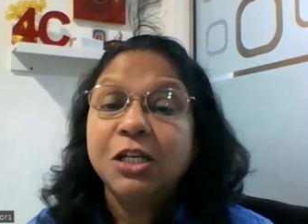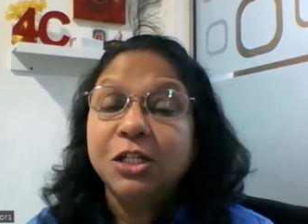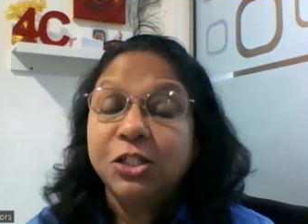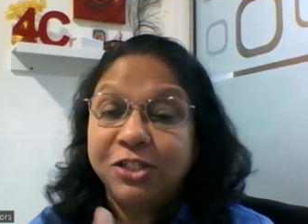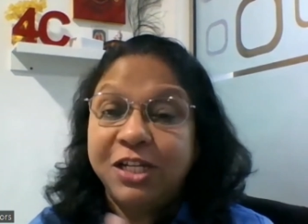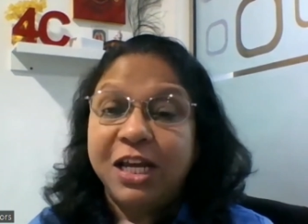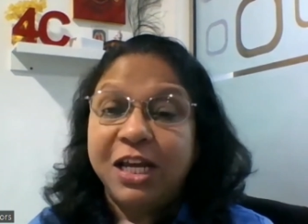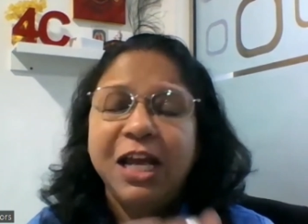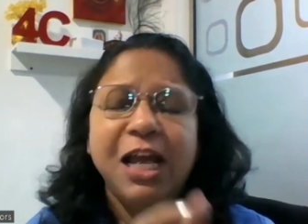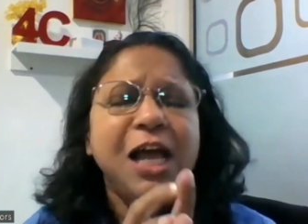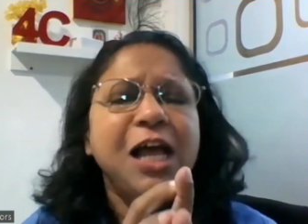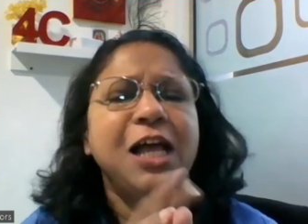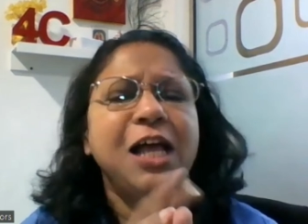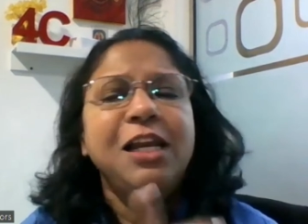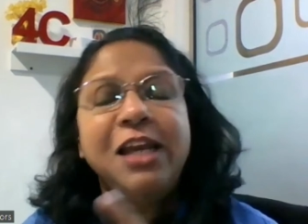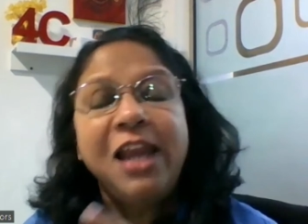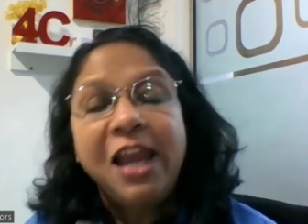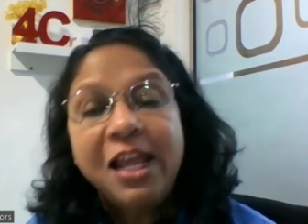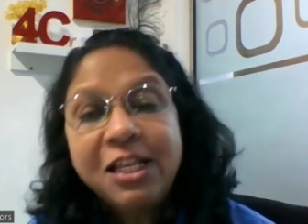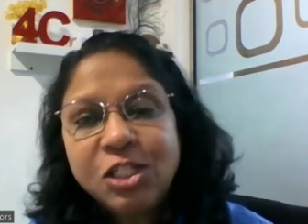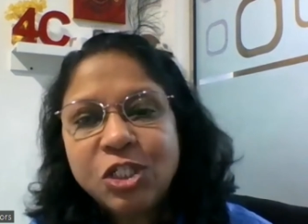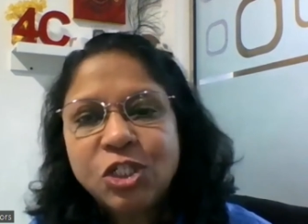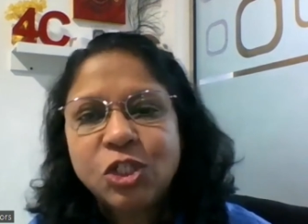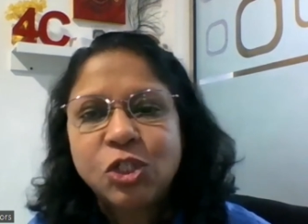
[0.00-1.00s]
Today,
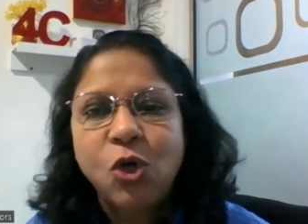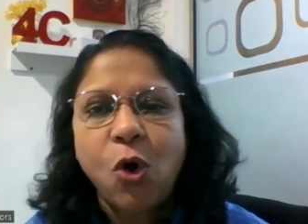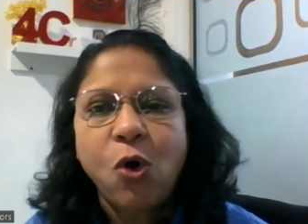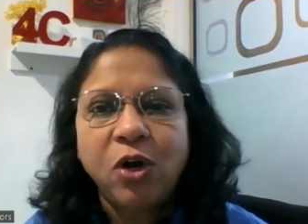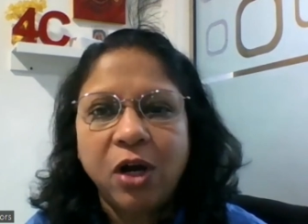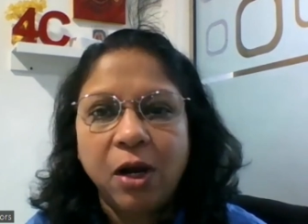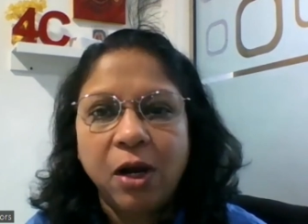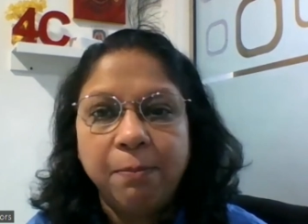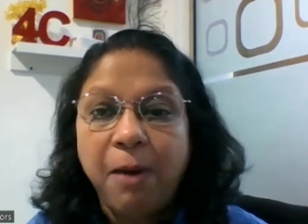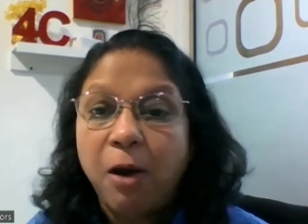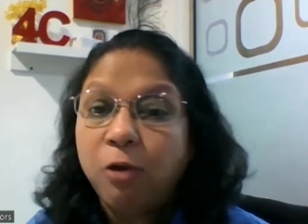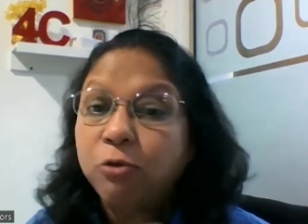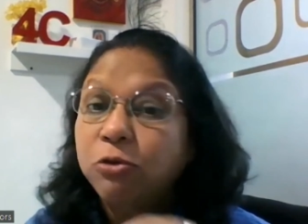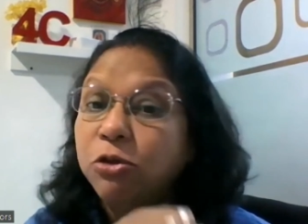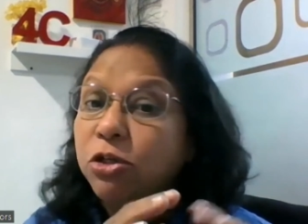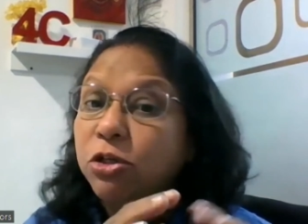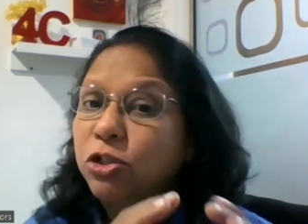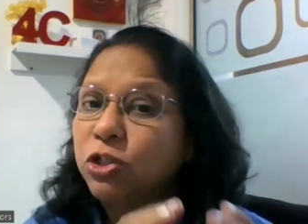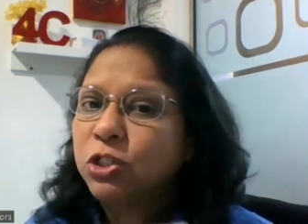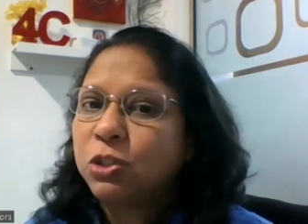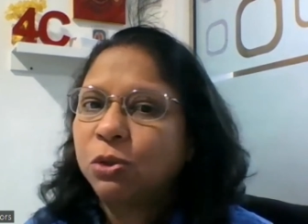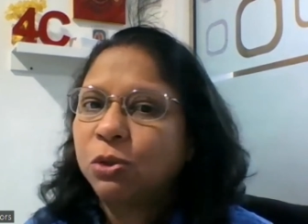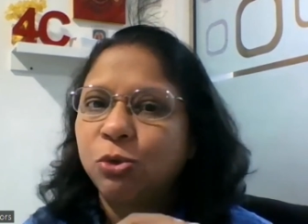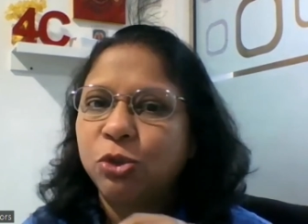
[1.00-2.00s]
let's talk about
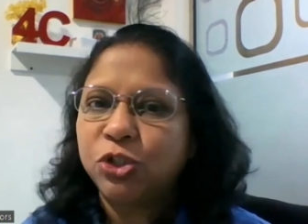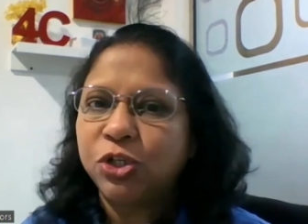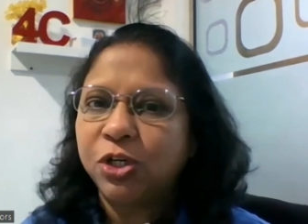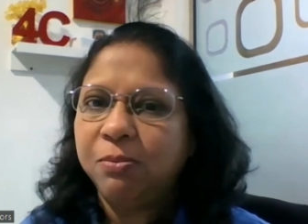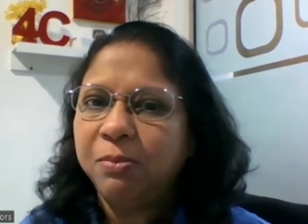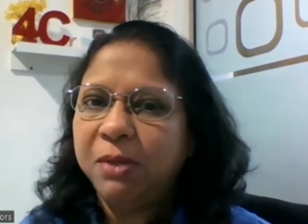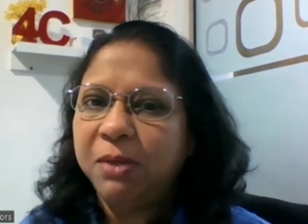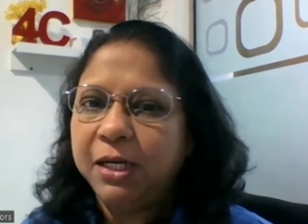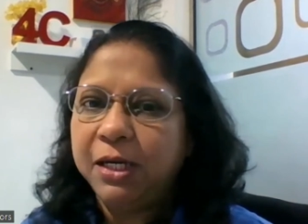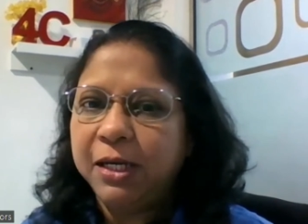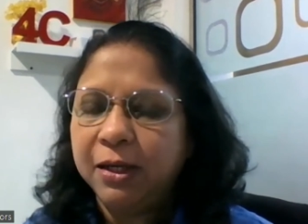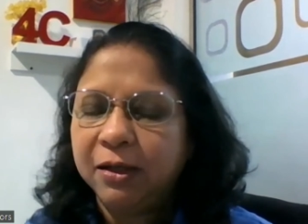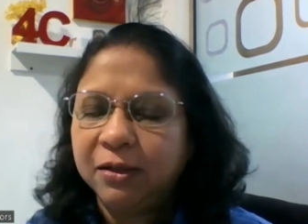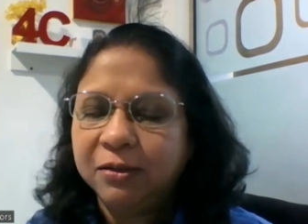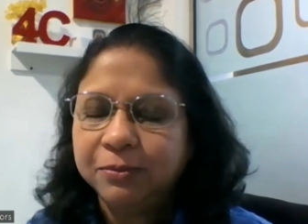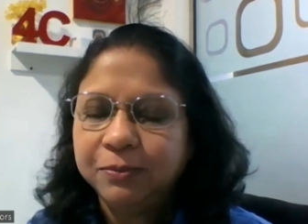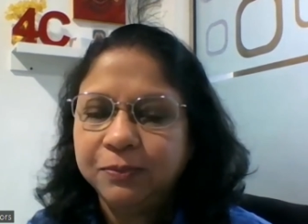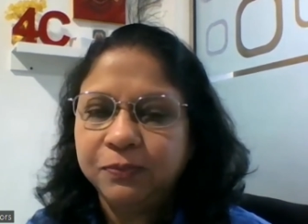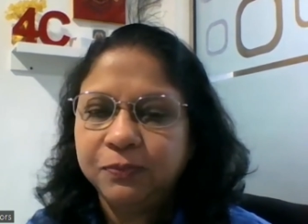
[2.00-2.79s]
social media.